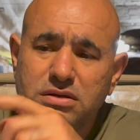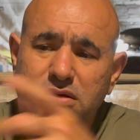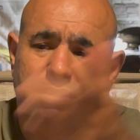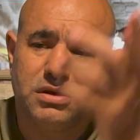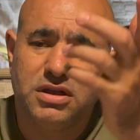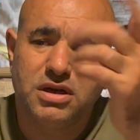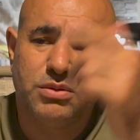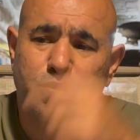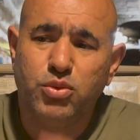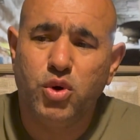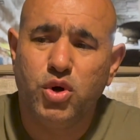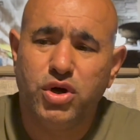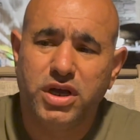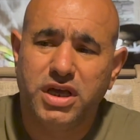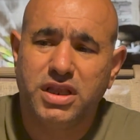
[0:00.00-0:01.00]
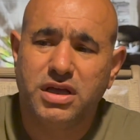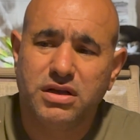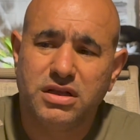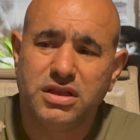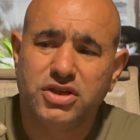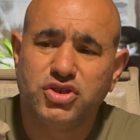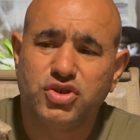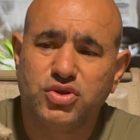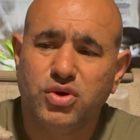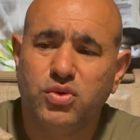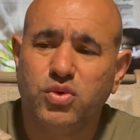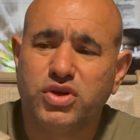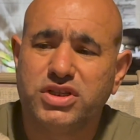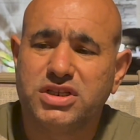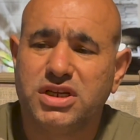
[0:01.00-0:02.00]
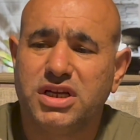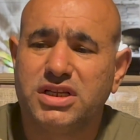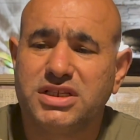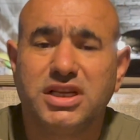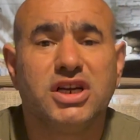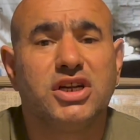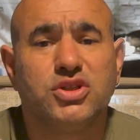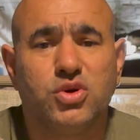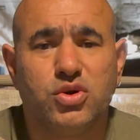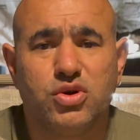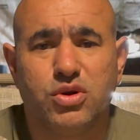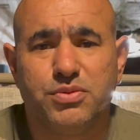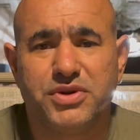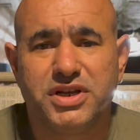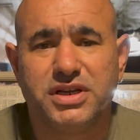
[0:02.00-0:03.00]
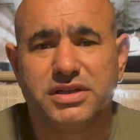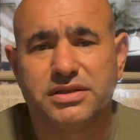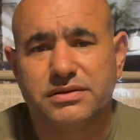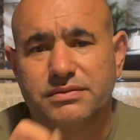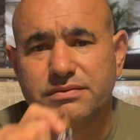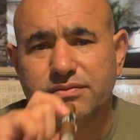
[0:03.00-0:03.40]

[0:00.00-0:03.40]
a little more and I'll let you know what second oil gonna bring us.